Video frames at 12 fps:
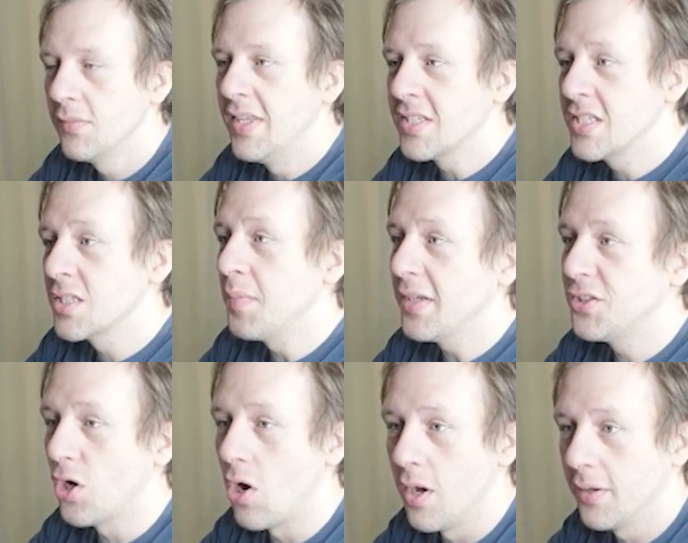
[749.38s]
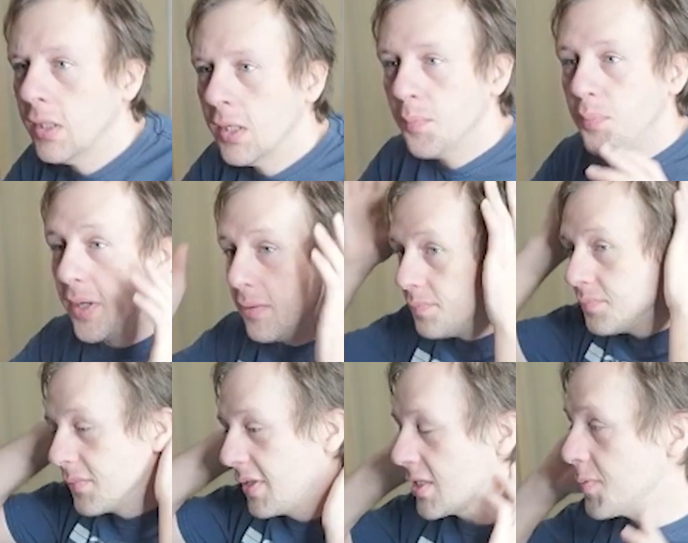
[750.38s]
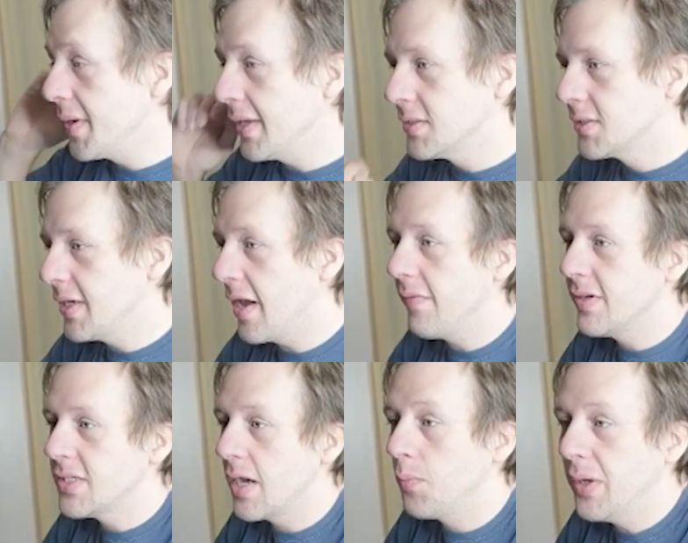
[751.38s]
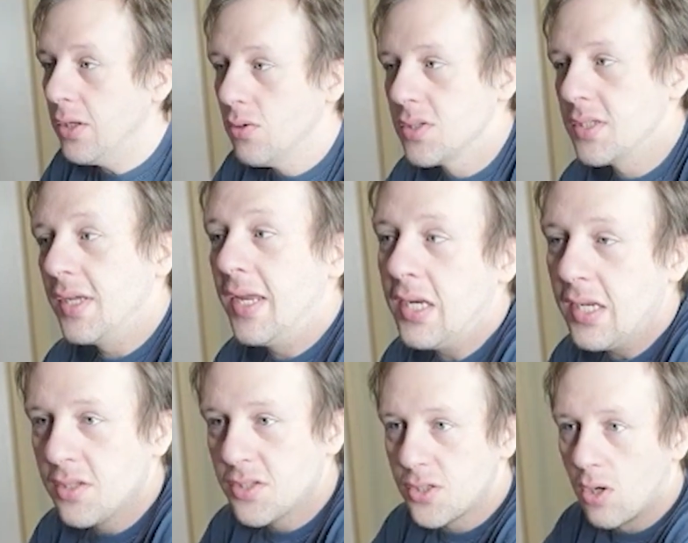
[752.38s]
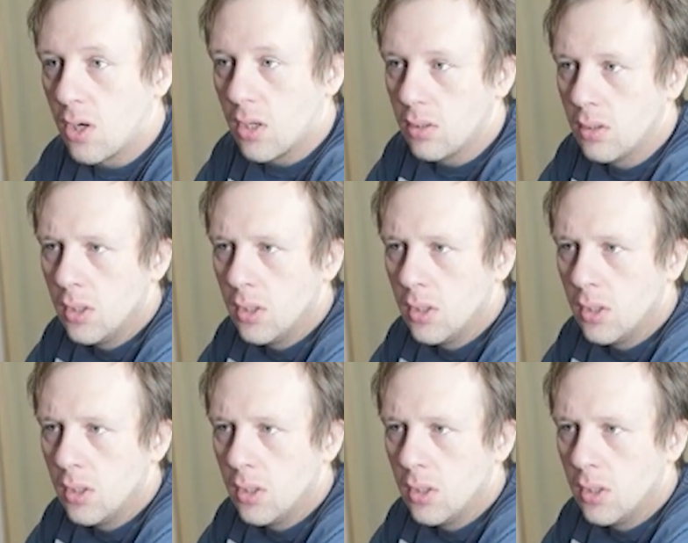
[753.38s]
This is my Dawn. But this means every time we use Indian Star